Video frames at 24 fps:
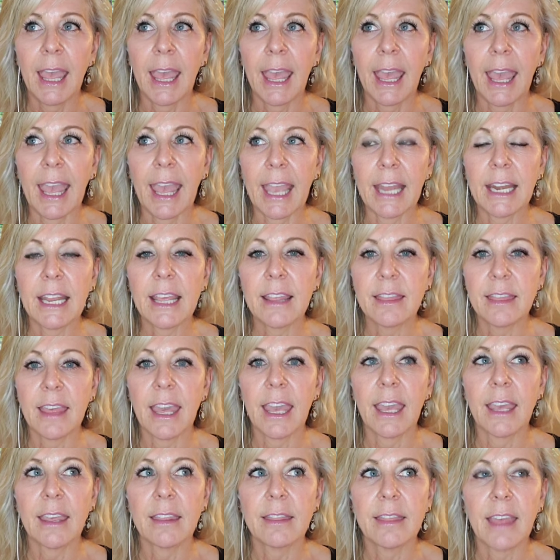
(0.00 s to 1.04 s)

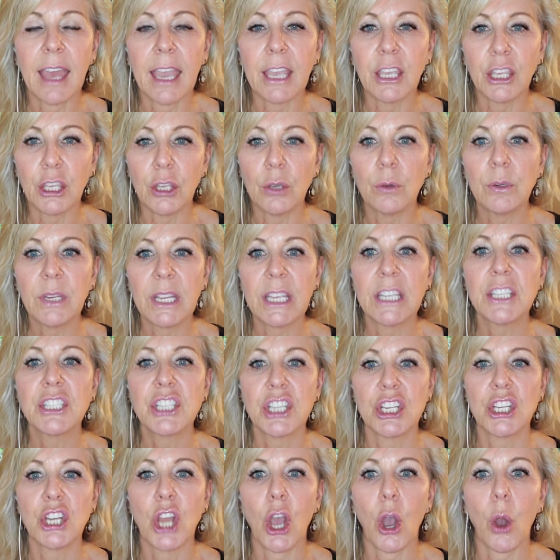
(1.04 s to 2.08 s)
anything that you need to
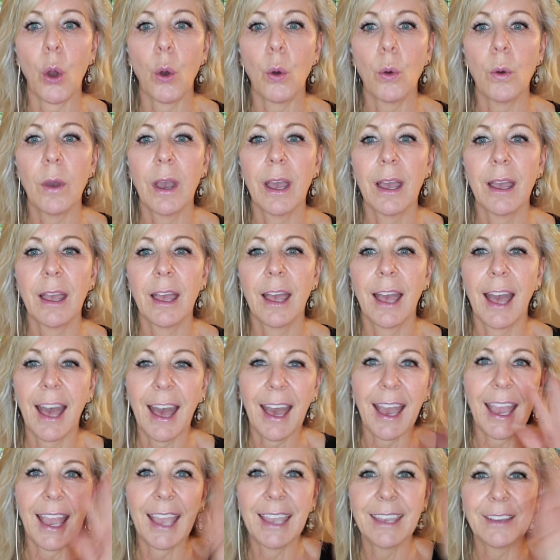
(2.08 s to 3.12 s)
know
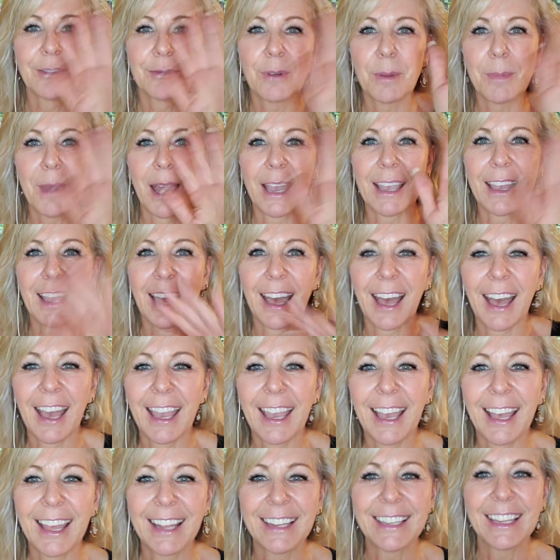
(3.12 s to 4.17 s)
hi rebecca hi
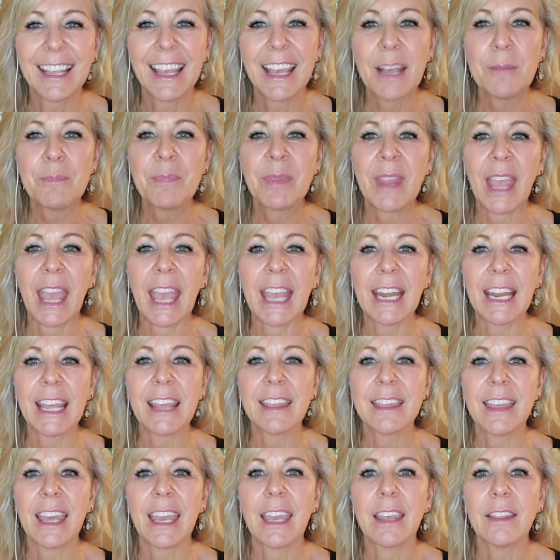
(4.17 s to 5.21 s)
hun
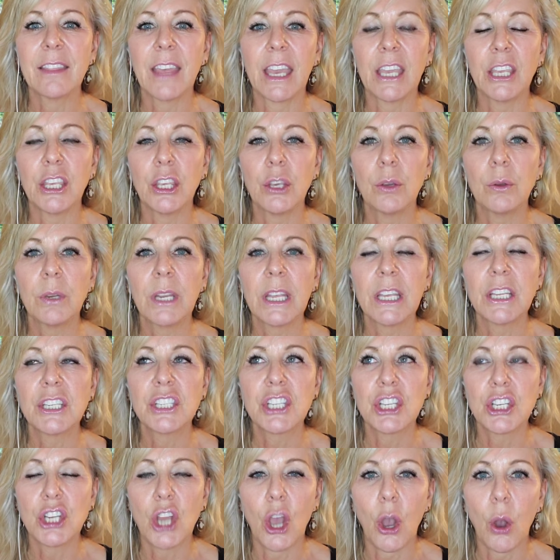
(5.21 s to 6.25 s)
anything that you need to
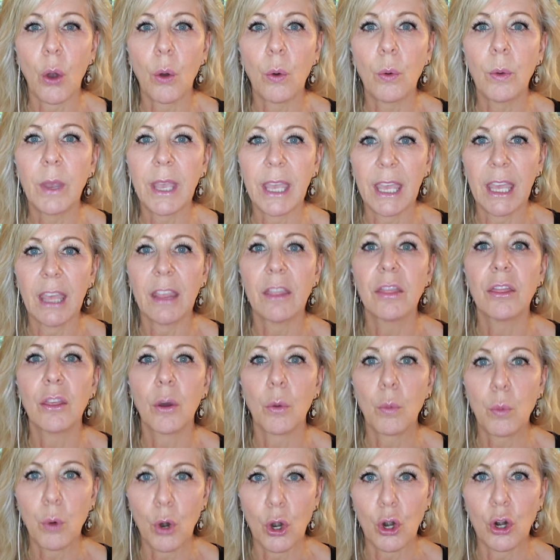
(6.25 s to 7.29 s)
know in the
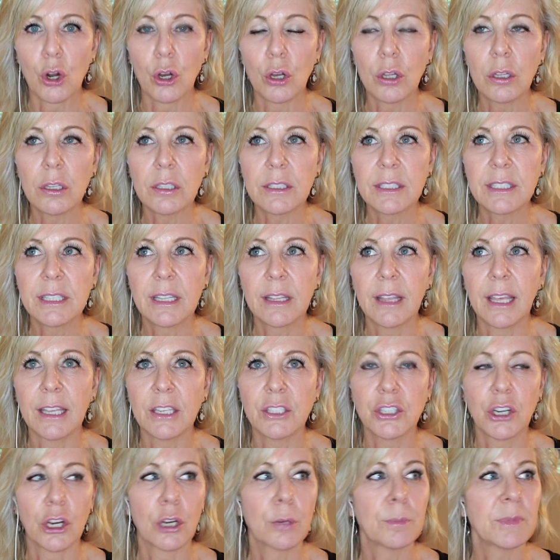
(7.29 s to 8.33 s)
world in
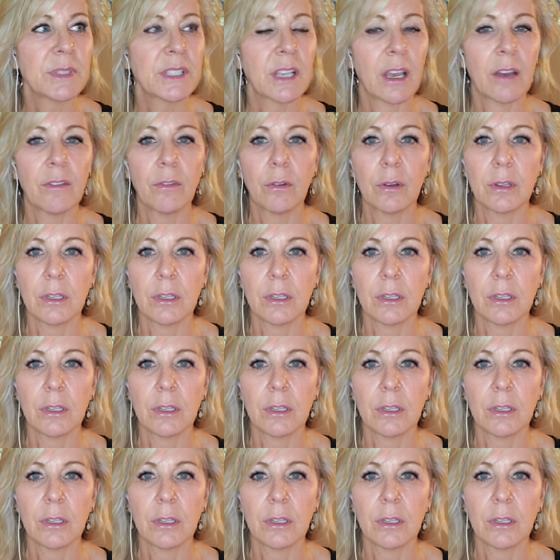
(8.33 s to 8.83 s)
terms of